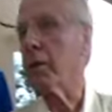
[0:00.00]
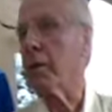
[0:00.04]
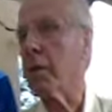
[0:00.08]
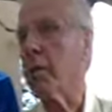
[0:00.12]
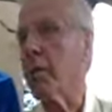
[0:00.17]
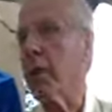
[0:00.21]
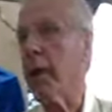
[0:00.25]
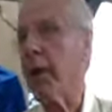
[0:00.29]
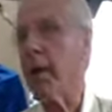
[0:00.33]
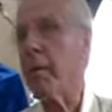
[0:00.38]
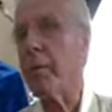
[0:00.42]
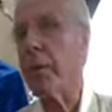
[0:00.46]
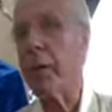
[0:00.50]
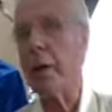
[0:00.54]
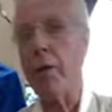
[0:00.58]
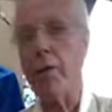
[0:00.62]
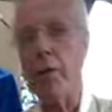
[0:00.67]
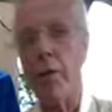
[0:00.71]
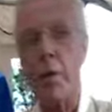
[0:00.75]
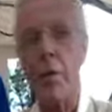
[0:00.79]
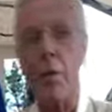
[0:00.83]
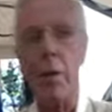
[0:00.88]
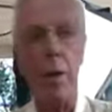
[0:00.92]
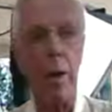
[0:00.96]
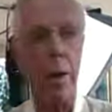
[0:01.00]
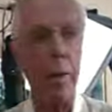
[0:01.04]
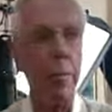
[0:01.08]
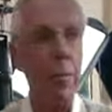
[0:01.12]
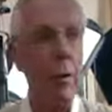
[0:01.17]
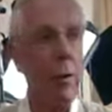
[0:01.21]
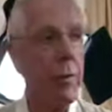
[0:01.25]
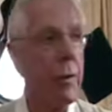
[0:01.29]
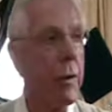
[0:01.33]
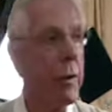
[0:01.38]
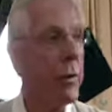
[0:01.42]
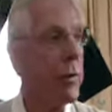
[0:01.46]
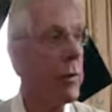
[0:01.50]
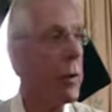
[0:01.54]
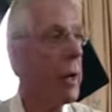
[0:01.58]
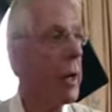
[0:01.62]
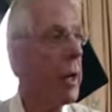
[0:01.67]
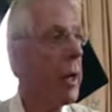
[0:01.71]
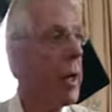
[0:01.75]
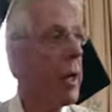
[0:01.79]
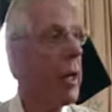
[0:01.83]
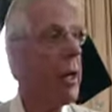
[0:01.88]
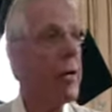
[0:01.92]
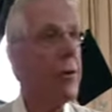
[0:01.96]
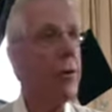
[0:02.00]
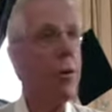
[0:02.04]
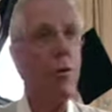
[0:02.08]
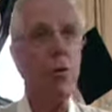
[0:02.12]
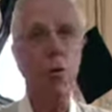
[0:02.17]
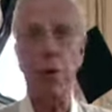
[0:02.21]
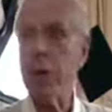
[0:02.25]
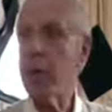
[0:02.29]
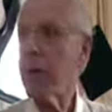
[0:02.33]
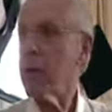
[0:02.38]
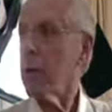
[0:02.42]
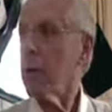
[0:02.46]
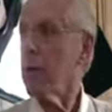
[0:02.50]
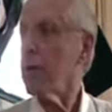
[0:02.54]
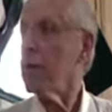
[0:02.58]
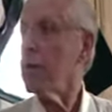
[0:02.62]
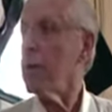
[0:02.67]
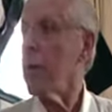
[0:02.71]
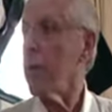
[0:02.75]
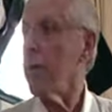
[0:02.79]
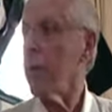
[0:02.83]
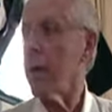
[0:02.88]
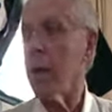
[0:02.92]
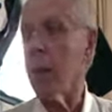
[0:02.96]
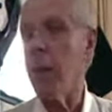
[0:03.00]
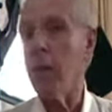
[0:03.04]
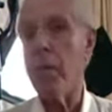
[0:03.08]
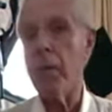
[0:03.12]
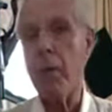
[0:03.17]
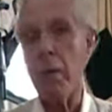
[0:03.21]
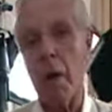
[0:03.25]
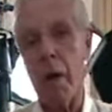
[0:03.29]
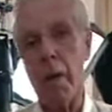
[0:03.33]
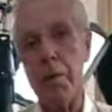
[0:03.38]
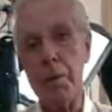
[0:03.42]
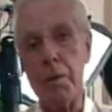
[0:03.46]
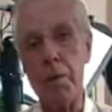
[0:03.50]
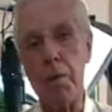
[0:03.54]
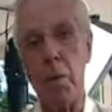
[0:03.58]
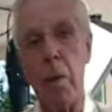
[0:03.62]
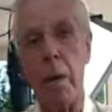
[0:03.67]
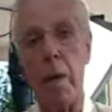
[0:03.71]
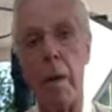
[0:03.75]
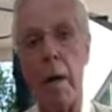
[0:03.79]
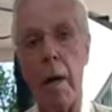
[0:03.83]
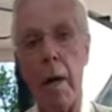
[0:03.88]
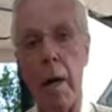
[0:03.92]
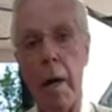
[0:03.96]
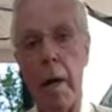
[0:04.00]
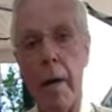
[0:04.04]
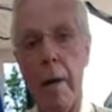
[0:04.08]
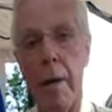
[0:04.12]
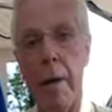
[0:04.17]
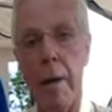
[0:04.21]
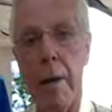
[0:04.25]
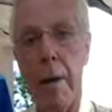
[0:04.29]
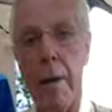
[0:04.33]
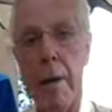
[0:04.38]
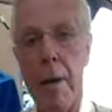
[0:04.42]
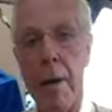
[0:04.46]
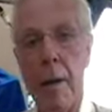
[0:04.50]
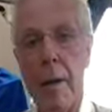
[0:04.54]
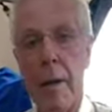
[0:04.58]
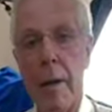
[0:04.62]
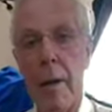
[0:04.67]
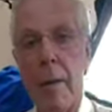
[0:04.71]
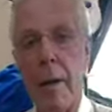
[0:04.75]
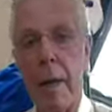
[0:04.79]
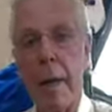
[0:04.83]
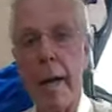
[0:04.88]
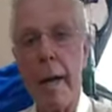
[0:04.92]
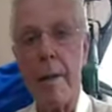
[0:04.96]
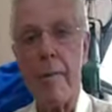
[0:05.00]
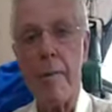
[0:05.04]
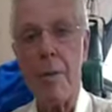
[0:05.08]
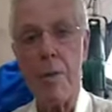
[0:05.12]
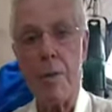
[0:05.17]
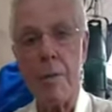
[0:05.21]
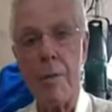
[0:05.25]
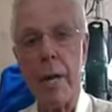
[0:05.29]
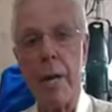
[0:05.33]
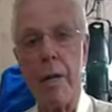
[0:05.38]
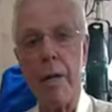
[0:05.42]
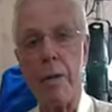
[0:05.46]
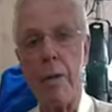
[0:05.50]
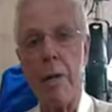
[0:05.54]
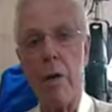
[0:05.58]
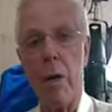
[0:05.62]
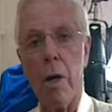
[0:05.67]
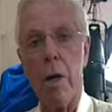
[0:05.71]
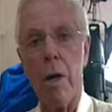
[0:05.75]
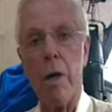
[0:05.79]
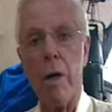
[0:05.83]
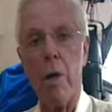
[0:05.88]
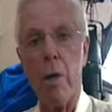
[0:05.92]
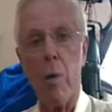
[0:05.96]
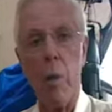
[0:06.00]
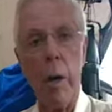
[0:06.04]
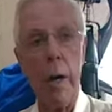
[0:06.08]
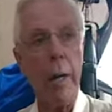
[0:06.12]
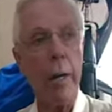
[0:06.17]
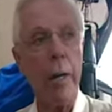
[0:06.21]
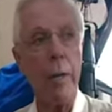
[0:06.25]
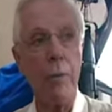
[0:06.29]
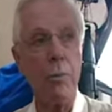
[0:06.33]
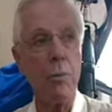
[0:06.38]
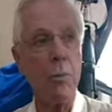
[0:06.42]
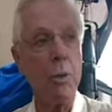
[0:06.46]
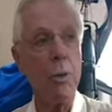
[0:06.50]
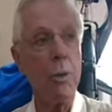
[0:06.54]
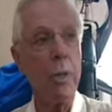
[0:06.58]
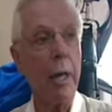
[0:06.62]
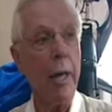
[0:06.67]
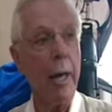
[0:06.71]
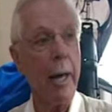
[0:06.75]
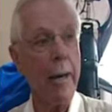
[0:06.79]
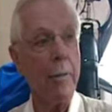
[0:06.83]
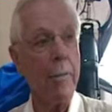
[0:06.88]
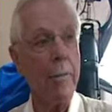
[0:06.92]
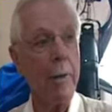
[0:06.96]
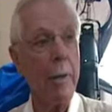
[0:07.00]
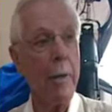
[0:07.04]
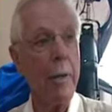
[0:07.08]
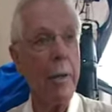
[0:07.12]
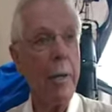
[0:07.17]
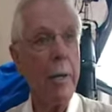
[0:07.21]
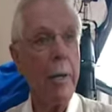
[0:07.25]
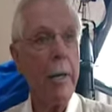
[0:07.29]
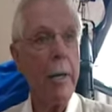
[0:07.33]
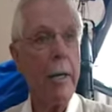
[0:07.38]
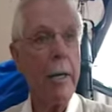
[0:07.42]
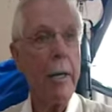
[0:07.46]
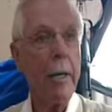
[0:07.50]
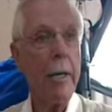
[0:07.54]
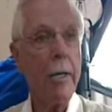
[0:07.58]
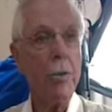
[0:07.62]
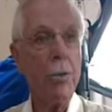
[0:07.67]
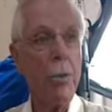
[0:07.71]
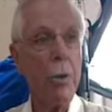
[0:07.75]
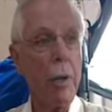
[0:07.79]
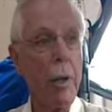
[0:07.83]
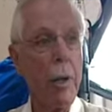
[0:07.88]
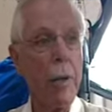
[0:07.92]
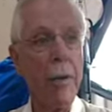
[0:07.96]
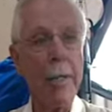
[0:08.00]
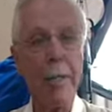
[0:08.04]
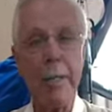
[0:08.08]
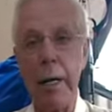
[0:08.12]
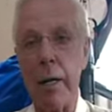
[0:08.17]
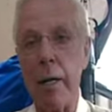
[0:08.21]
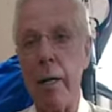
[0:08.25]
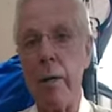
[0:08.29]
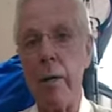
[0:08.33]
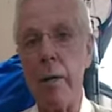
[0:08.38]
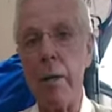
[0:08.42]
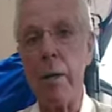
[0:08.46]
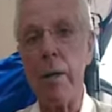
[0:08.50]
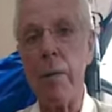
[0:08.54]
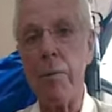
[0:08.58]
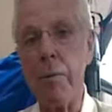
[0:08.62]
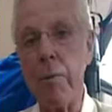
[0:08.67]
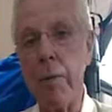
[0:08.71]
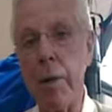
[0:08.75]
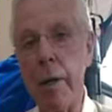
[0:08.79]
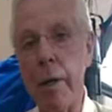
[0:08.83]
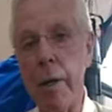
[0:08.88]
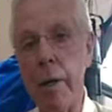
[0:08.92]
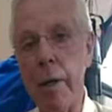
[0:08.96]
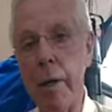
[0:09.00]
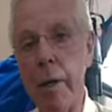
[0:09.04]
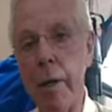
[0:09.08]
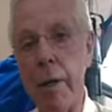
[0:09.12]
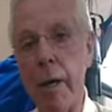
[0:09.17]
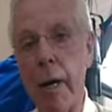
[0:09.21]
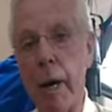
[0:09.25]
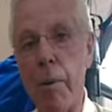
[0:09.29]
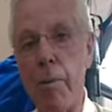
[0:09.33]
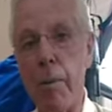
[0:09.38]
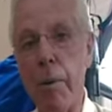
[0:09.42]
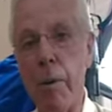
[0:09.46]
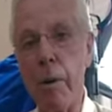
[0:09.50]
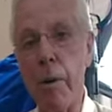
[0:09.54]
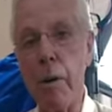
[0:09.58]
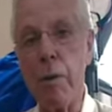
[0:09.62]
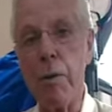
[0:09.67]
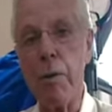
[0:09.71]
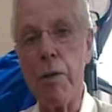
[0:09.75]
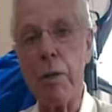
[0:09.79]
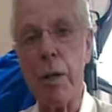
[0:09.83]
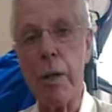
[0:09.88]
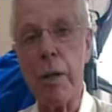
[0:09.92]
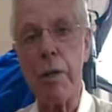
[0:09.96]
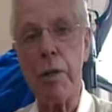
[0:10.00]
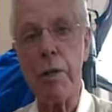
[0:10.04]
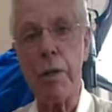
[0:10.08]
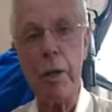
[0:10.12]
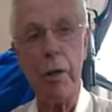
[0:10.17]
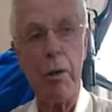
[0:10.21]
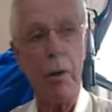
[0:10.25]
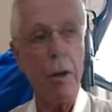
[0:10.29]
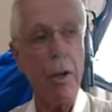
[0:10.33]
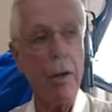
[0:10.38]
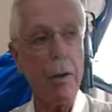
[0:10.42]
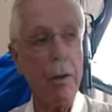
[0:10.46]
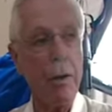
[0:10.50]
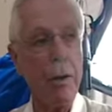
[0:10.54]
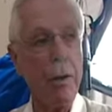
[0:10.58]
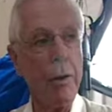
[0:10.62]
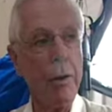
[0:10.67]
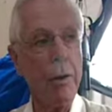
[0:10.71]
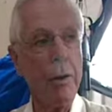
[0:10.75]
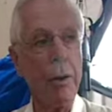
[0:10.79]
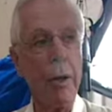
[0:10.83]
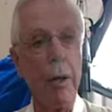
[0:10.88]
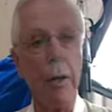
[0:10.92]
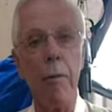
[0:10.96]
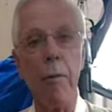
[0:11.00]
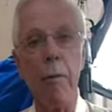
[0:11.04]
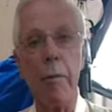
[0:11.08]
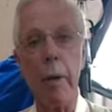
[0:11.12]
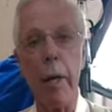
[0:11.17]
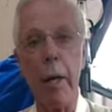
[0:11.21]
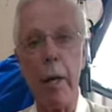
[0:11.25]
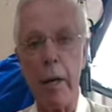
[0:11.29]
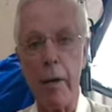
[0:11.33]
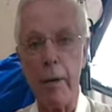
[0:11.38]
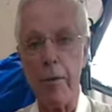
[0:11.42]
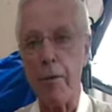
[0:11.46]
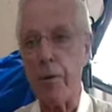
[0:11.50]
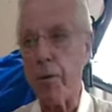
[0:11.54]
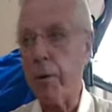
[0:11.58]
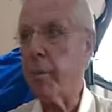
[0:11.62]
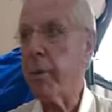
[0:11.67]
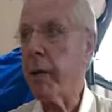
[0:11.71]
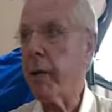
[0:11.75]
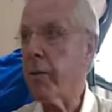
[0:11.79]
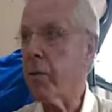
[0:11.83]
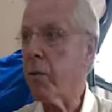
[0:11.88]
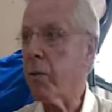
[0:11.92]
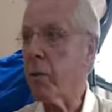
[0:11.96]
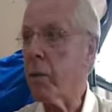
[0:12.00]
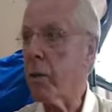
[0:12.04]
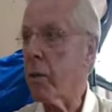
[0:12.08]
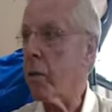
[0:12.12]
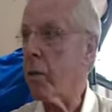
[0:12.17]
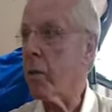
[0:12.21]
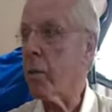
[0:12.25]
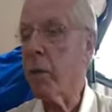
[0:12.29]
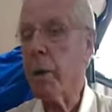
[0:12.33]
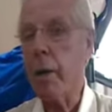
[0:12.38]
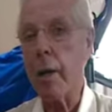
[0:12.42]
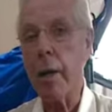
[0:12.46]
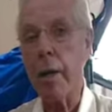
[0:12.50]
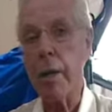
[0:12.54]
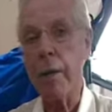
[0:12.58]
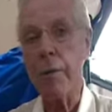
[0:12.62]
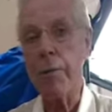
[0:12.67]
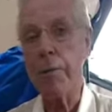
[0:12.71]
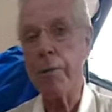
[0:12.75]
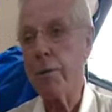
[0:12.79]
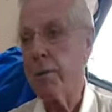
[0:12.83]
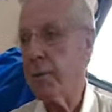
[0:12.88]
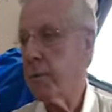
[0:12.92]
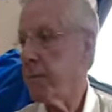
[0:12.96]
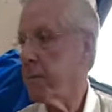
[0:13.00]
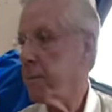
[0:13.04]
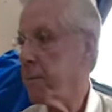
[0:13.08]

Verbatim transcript: sometimes when they see one of the movies that do such a good job in an Oval Office whether or not the cameras have actually gone into the White House, which they haven't. It's really the talent of the uh, carpenters and the set dressers and everybody else that makes this look the way it is.